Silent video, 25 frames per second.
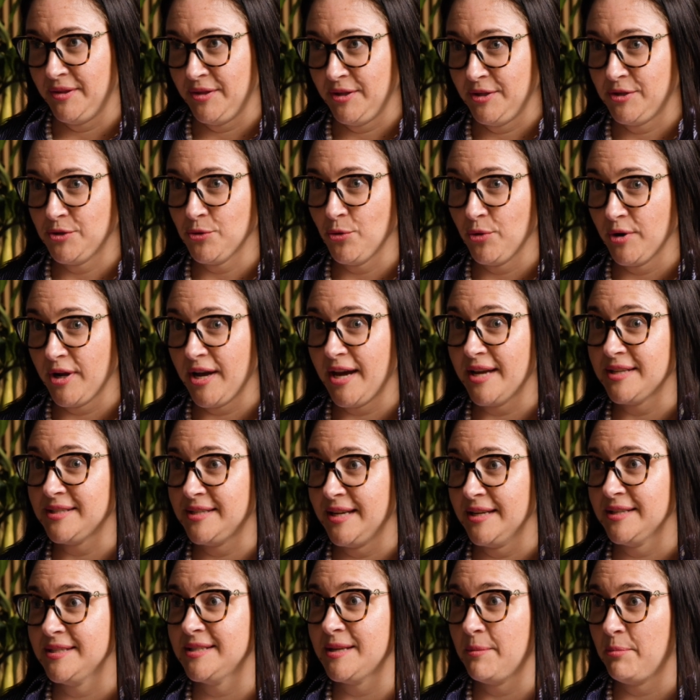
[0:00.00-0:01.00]
The daughter
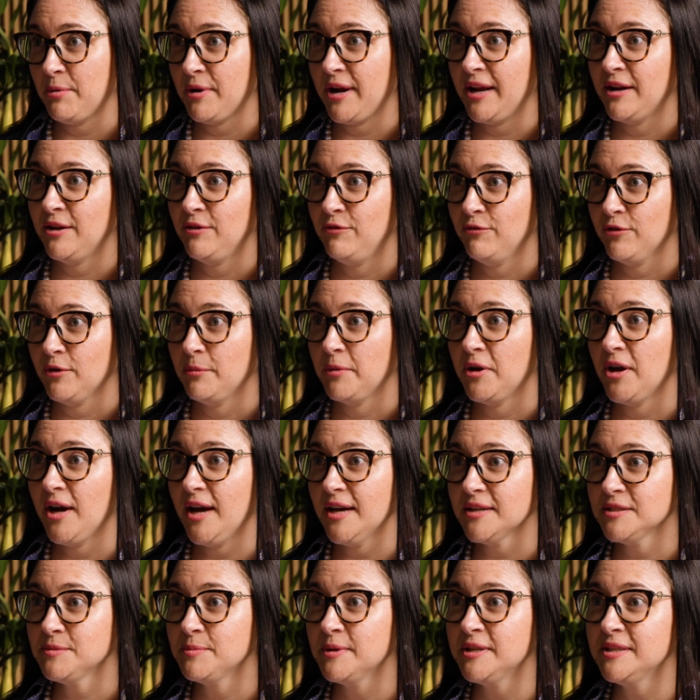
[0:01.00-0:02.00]
has now separated from her
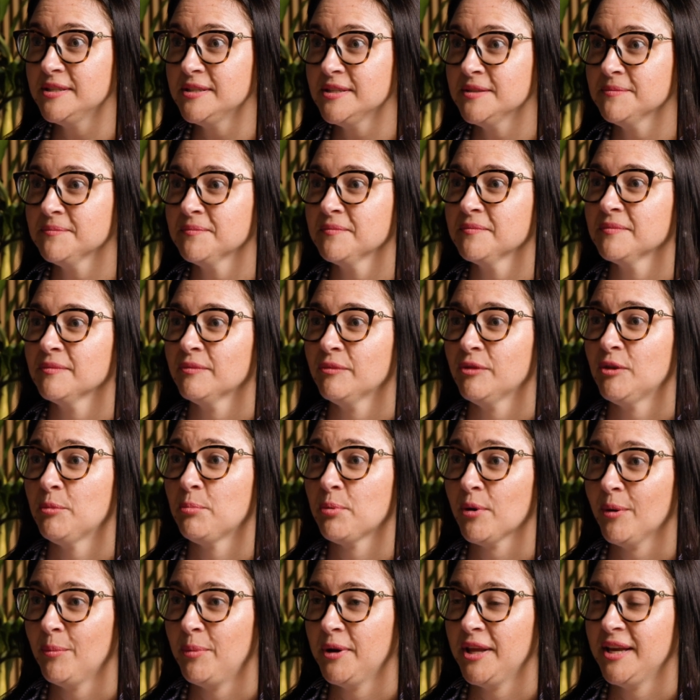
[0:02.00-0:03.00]
husband.
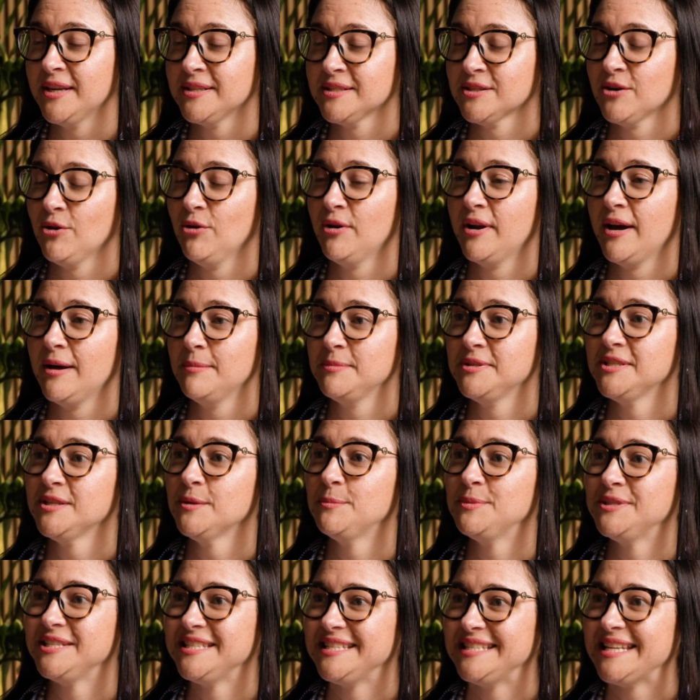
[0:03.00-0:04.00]
The property has gone up
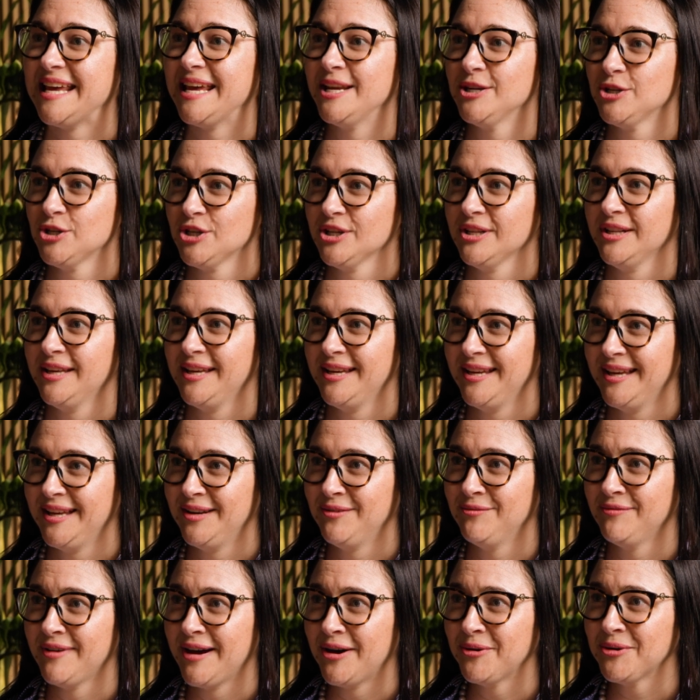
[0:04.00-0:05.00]
substantially
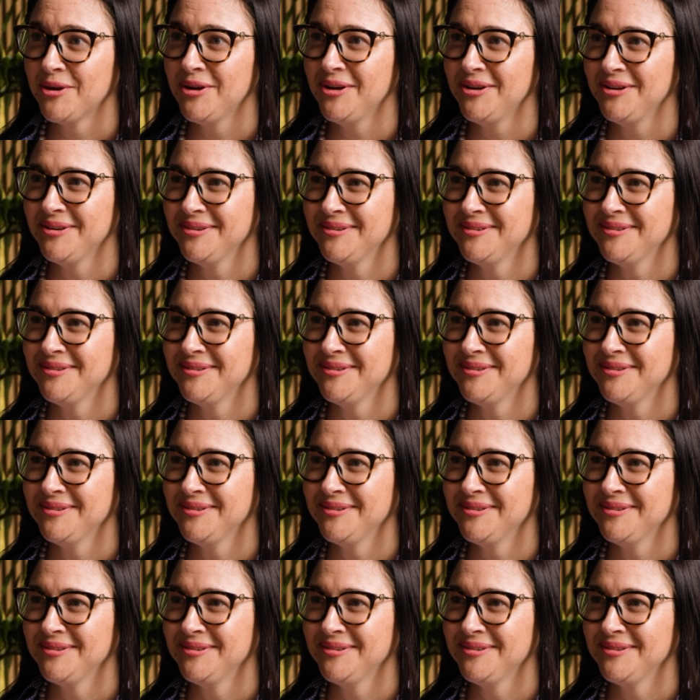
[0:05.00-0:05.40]
in value.